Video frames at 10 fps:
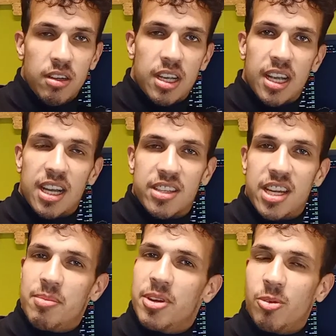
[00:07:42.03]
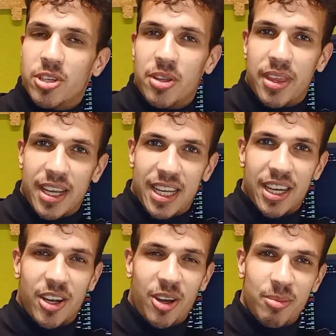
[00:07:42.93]
Okay guys, let me know what you think
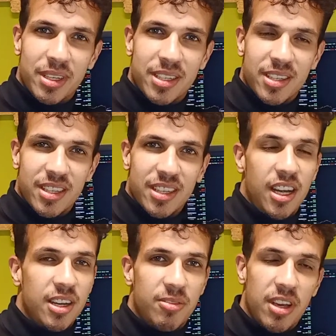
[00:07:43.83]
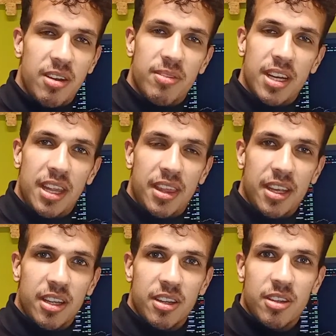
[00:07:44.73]
in the comments, and if you have
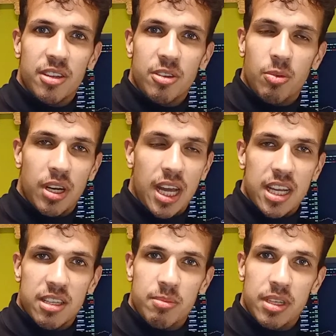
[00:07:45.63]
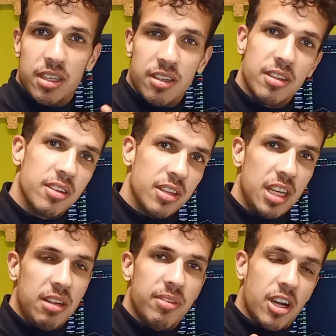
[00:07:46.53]
anything you want to ask me,
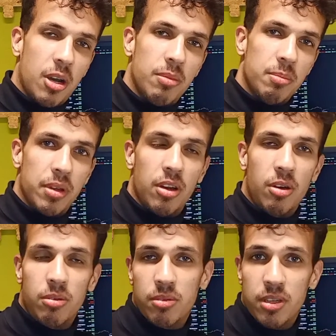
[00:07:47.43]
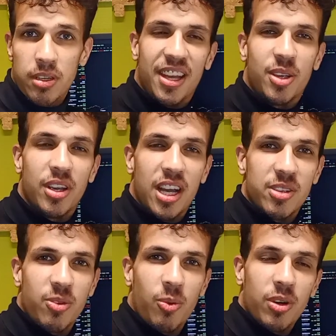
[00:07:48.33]
leave a comment below. Thank you
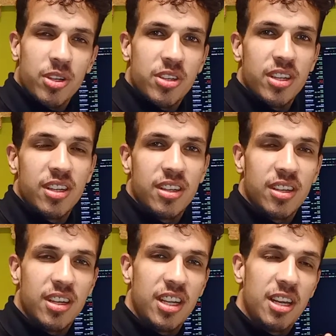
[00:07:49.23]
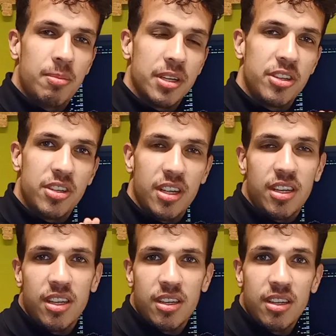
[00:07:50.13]
guys for watching, really
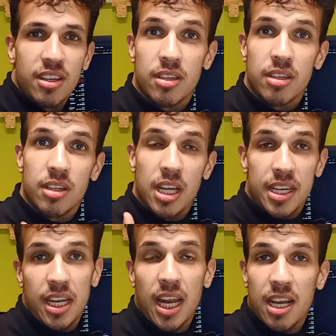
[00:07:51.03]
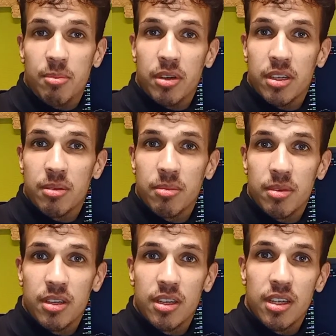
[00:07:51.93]
appreciate it. Hit the like
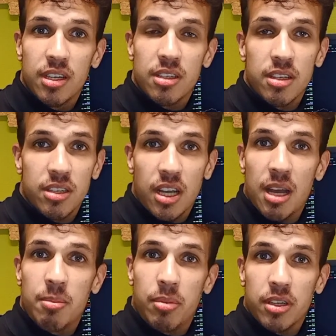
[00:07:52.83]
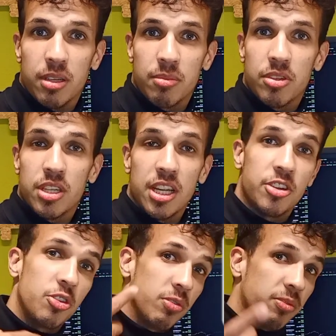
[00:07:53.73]
button, subscribe button to
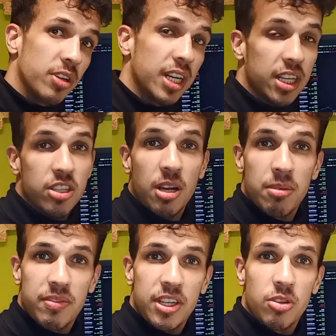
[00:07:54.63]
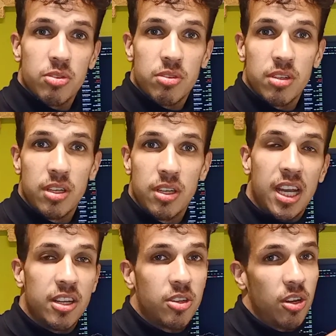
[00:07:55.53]
stay tuned for next coming videos,
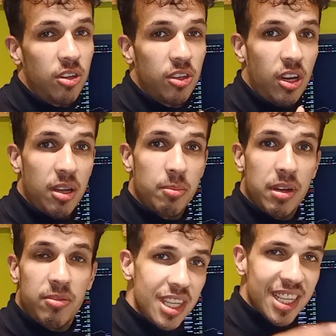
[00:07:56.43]
and turn on the alarm bell.